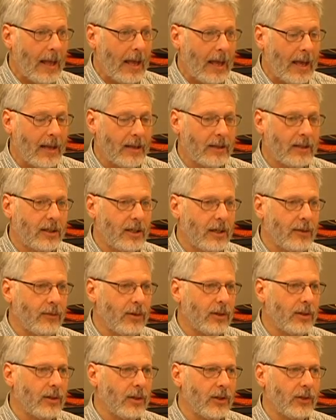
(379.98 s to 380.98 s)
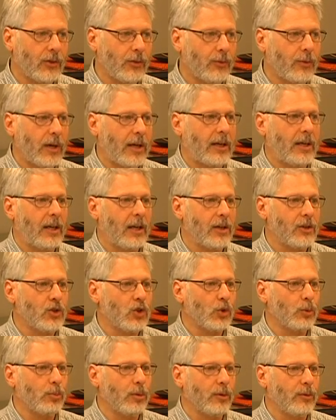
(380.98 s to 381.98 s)
And given this
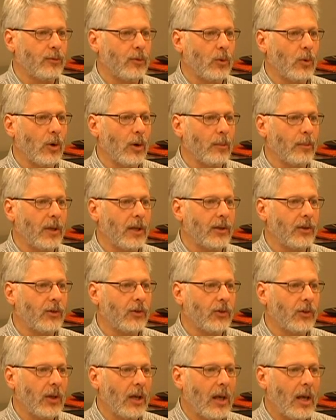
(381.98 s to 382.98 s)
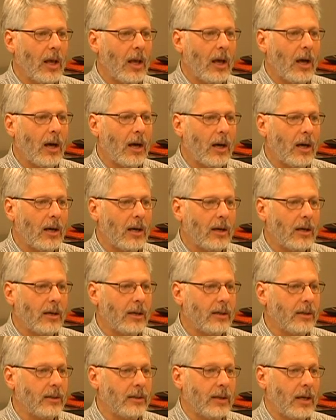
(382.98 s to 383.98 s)
financial performance,
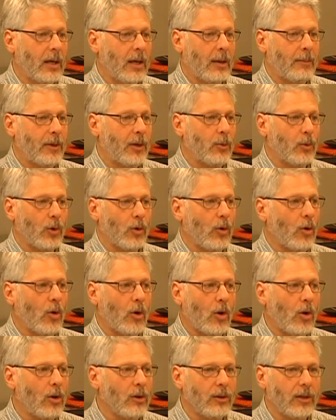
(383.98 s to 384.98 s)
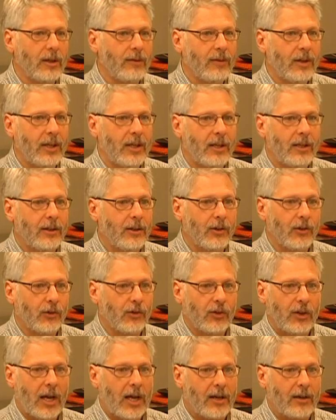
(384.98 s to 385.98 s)
I mean, we're all living in
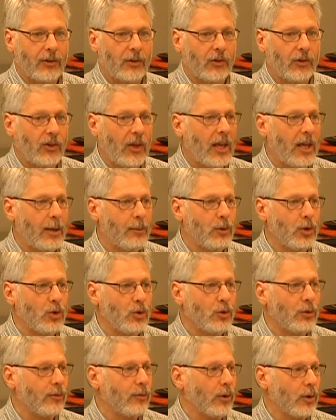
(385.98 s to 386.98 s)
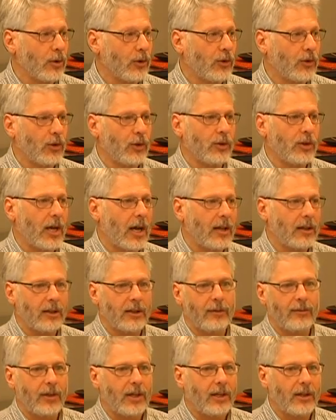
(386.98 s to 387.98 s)
this kind of same universe. You're not
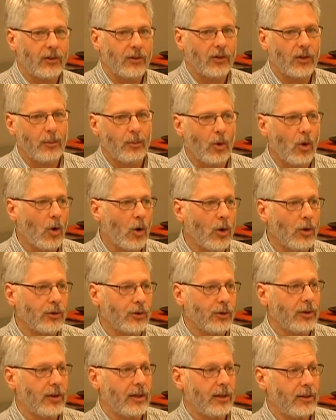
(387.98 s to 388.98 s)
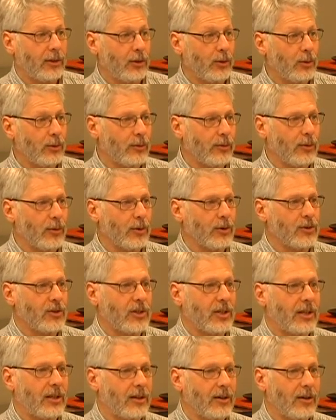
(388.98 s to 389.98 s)
living in some alternate universe
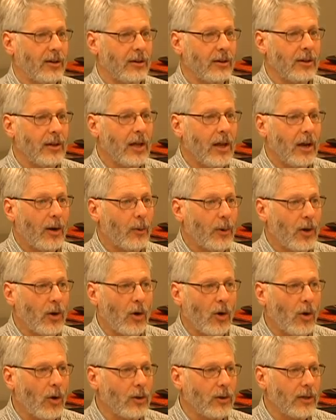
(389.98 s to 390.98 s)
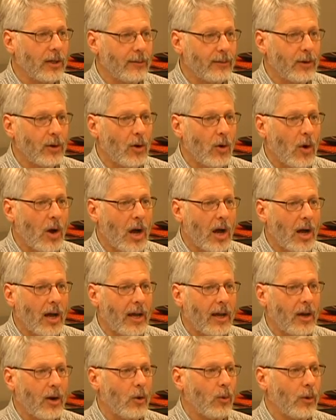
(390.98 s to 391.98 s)
here. We all live in
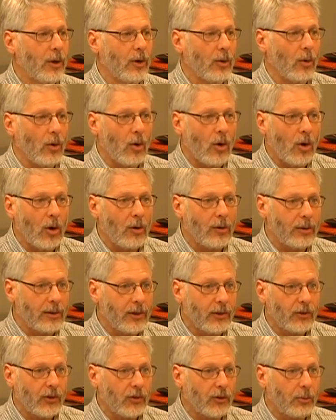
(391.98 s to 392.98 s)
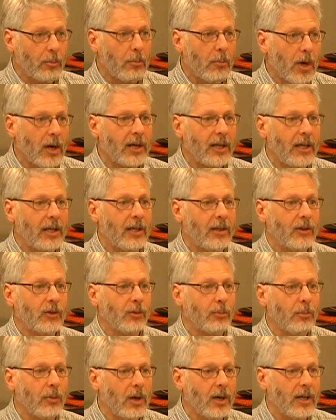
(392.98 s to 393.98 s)
Ohio. We're all, this is
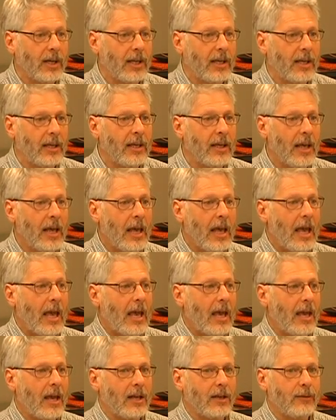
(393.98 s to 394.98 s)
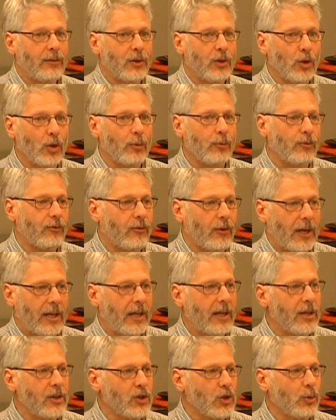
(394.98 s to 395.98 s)
money. And if your
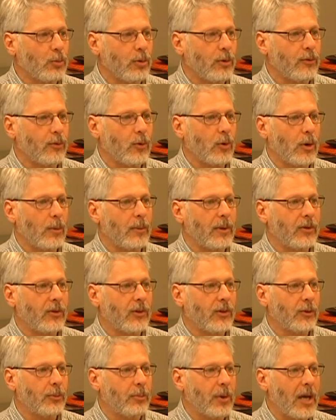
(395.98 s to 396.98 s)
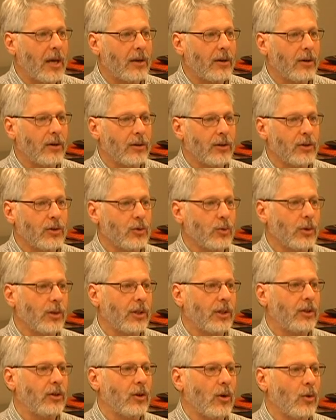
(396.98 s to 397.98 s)
financial performance is better, there's
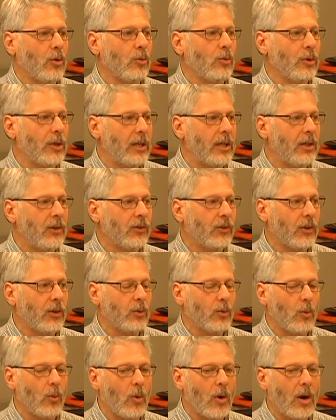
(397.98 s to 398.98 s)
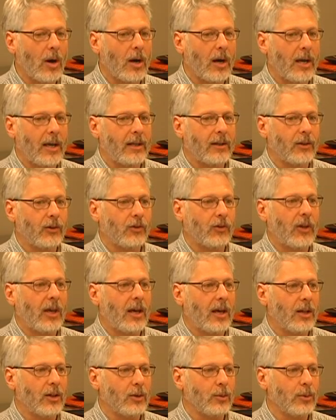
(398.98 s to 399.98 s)
really no reason why the
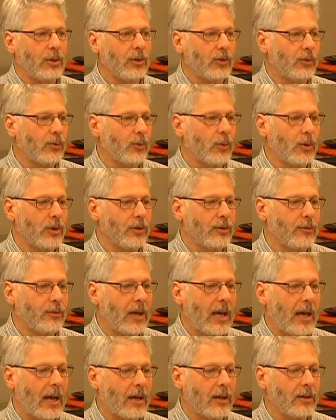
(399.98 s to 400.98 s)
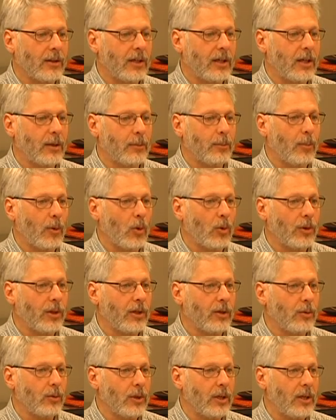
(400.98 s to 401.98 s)
salaries for the faculty at
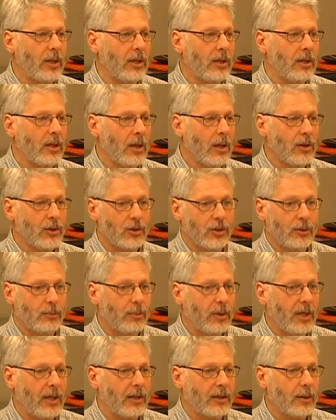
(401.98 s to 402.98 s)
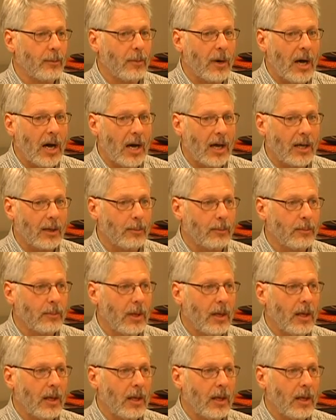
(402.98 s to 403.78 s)
Bowling Green should be at the bottom.